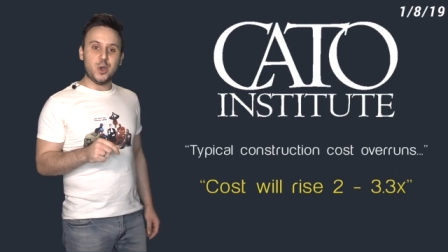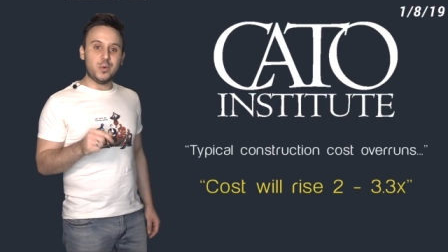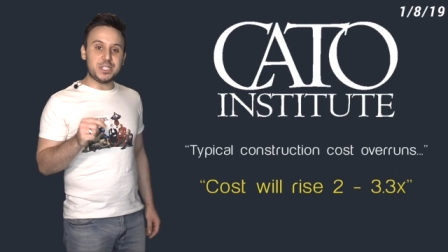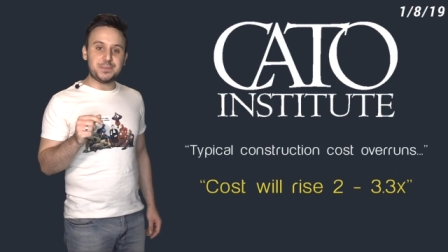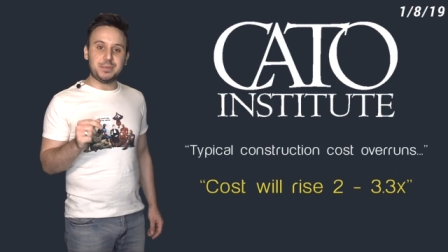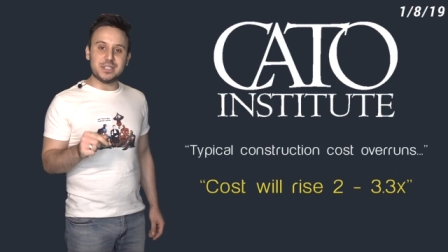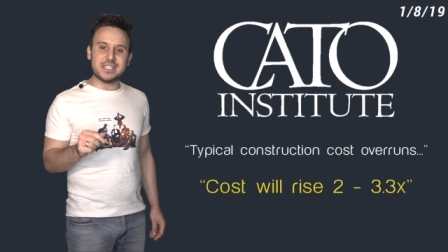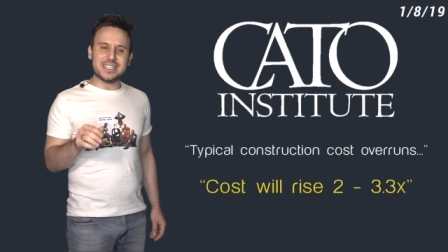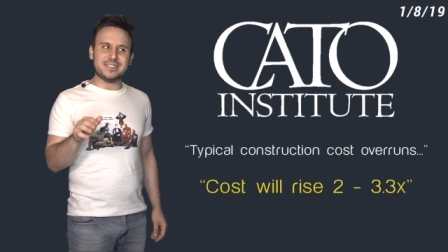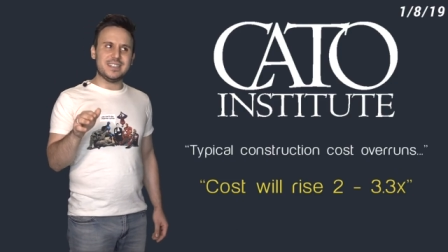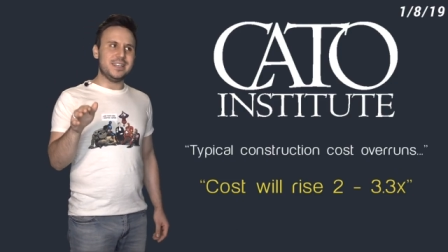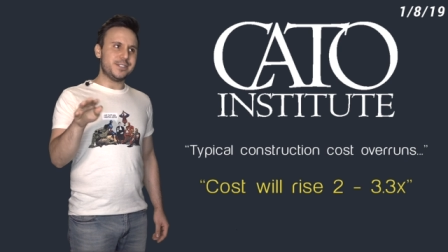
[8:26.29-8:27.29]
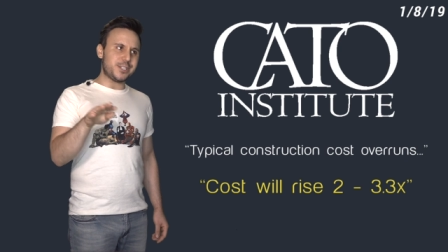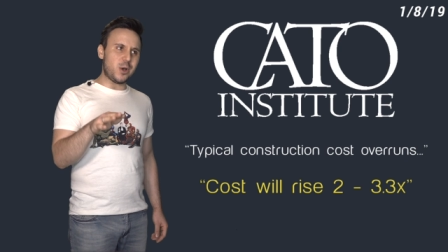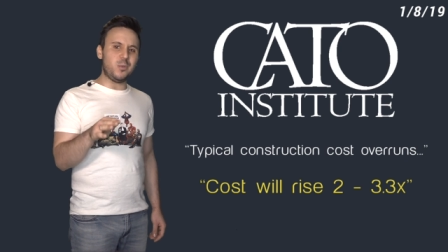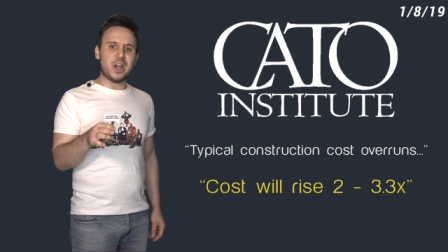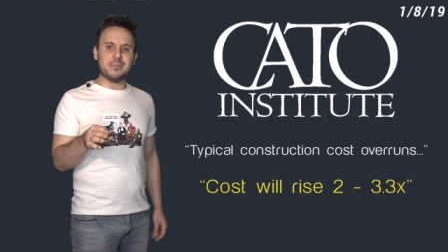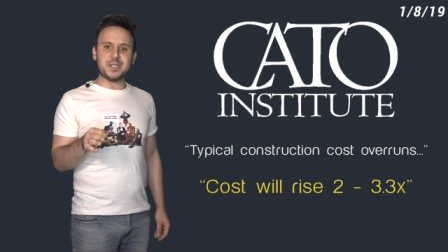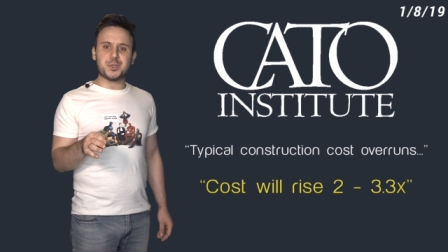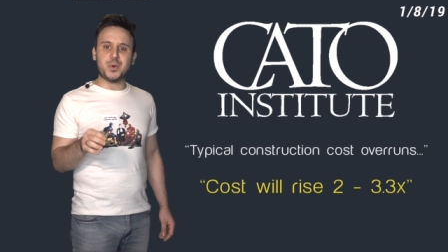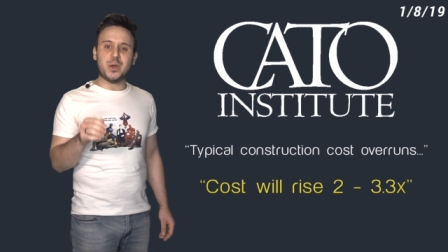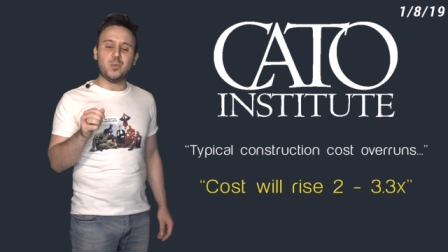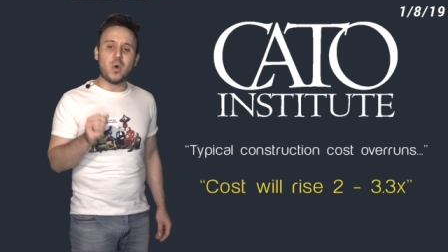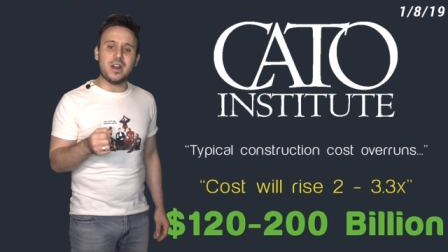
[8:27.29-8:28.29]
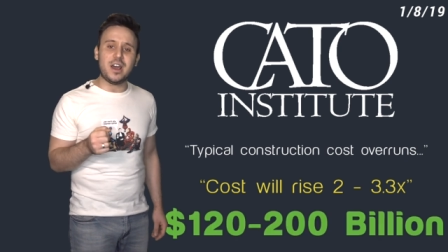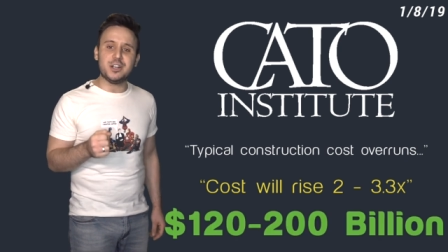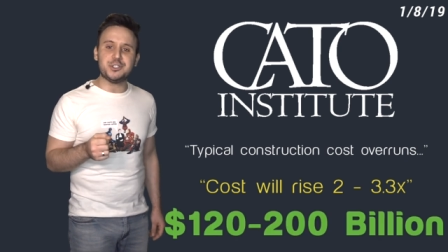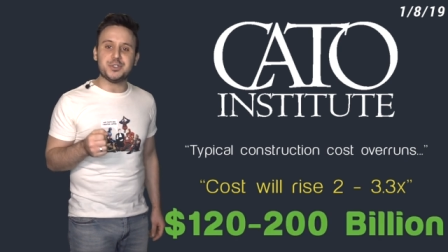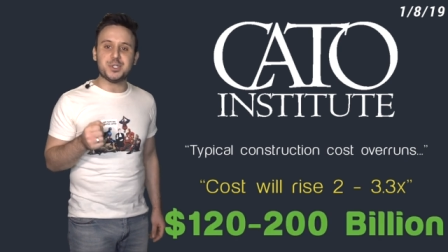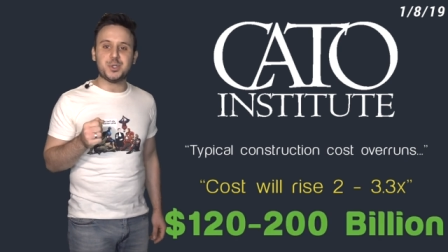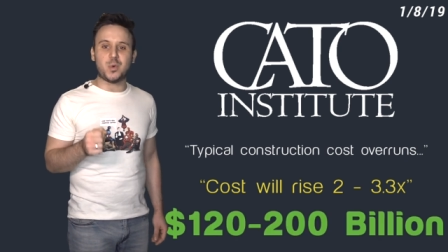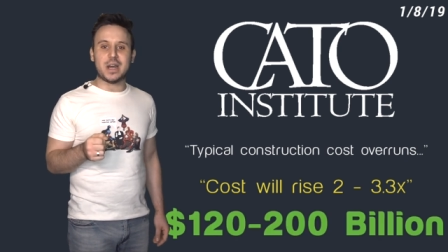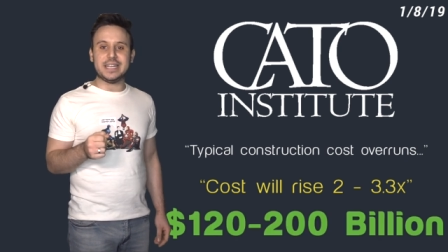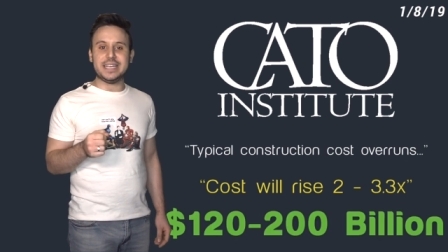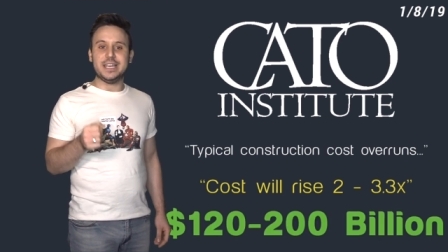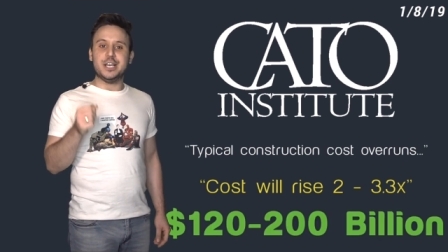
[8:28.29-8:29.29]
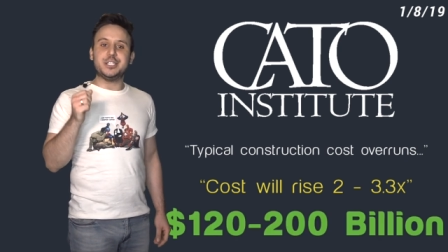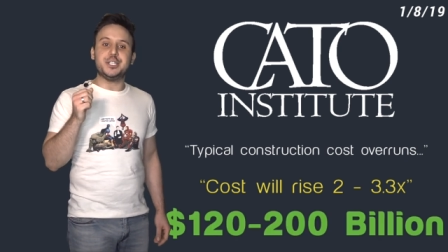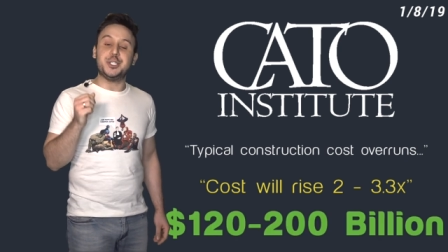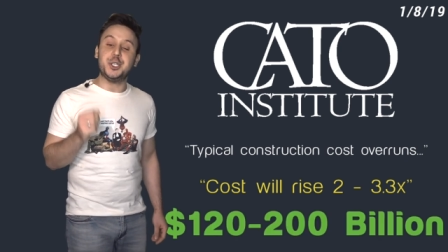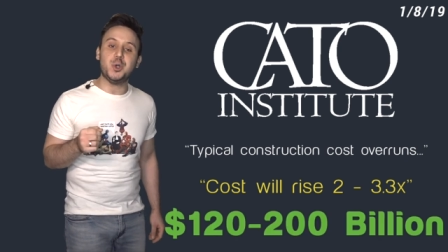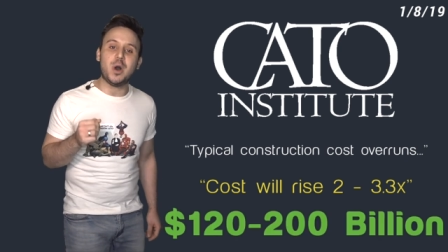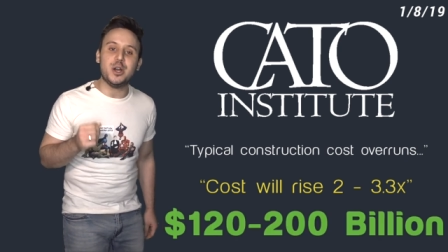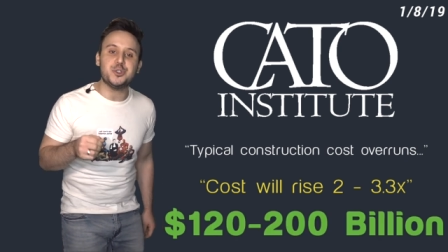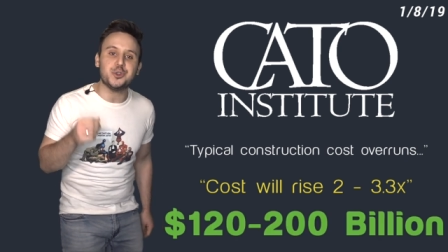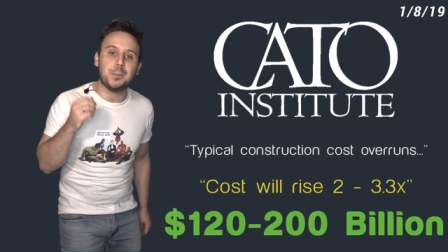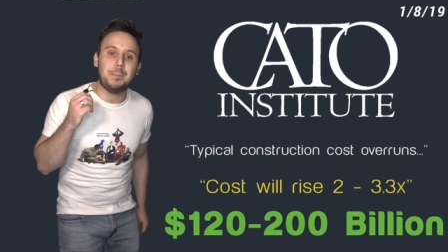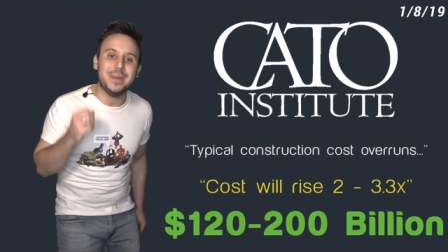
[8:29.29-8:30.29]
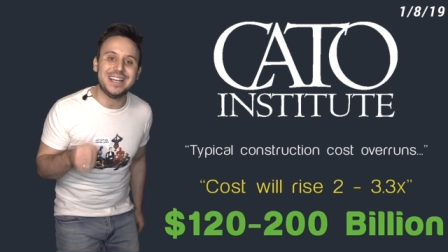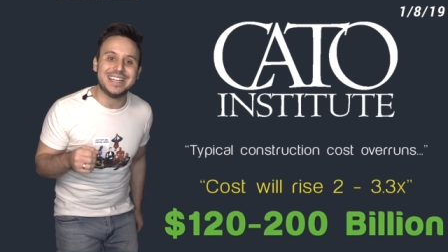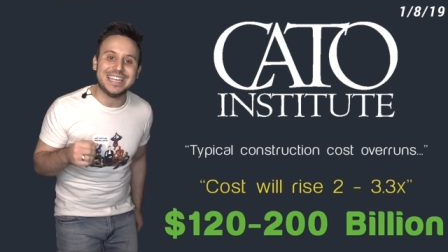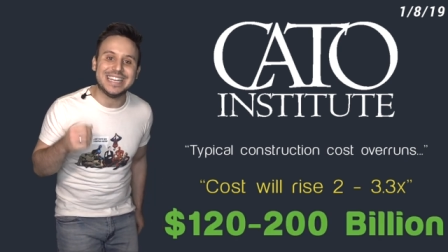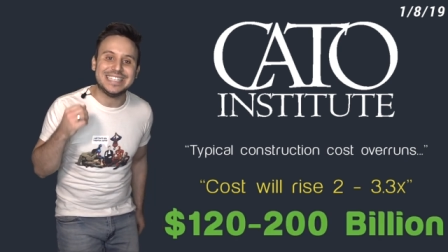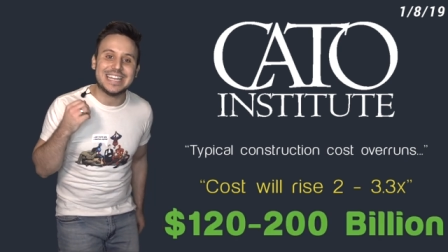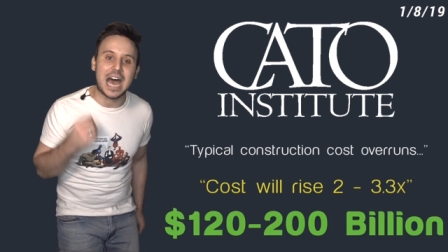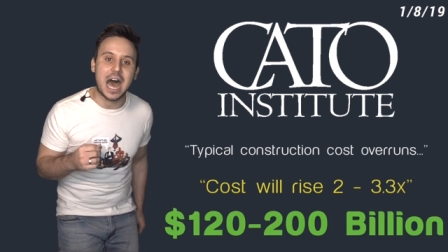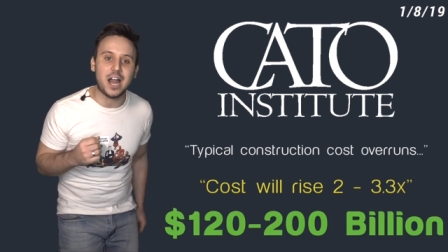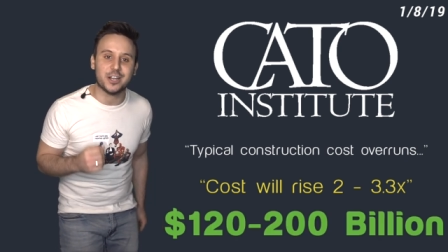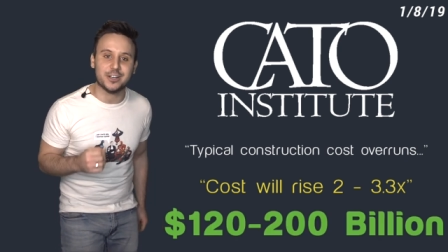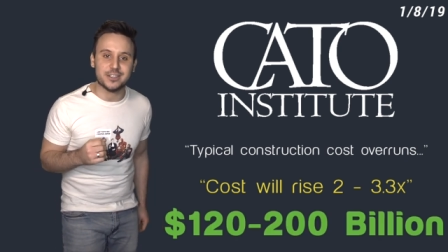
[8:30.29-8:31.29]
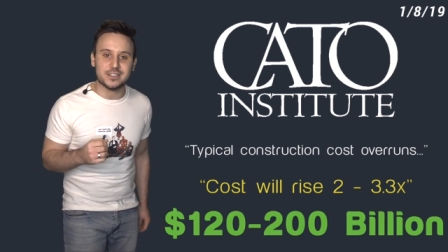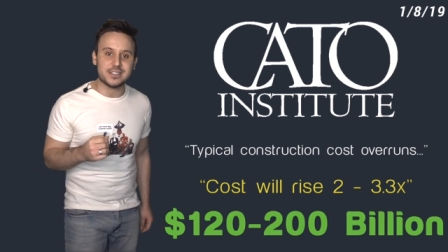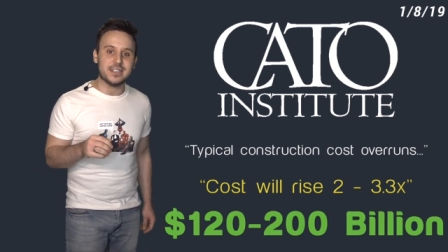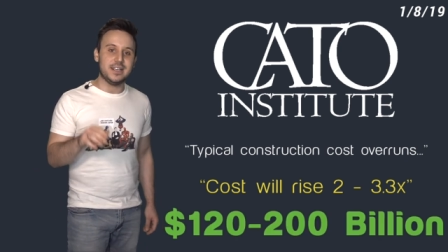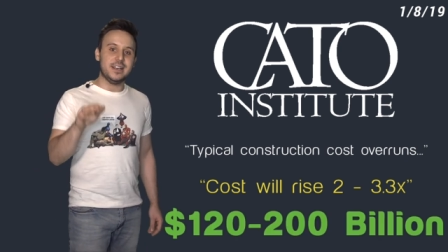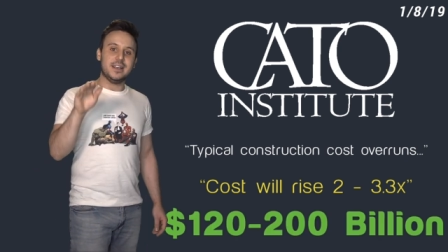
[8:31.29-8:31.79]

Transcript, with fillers: which puts it somewhere between 120 to 200 billion dollars.